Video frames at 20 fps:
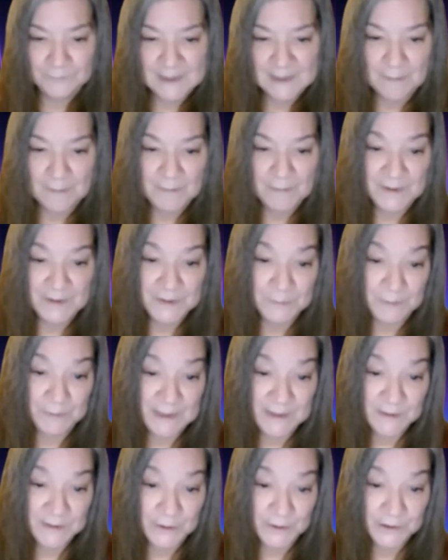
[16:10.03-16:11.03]
some of this
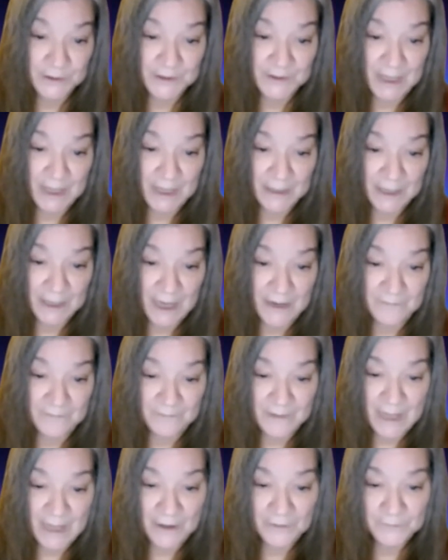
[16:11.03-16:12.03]
research that I
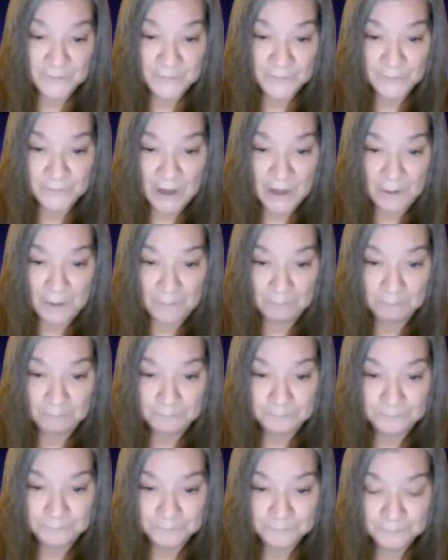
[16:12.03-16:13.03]
found
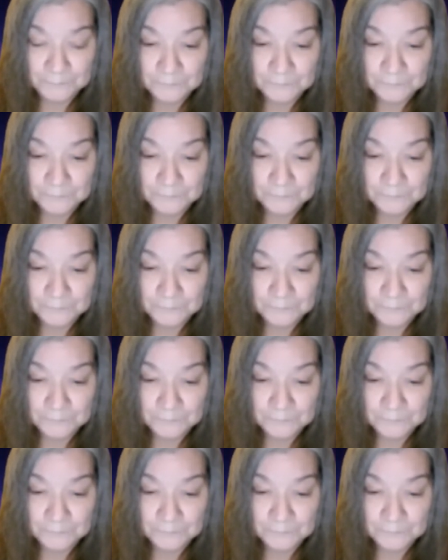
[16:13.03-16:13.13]
from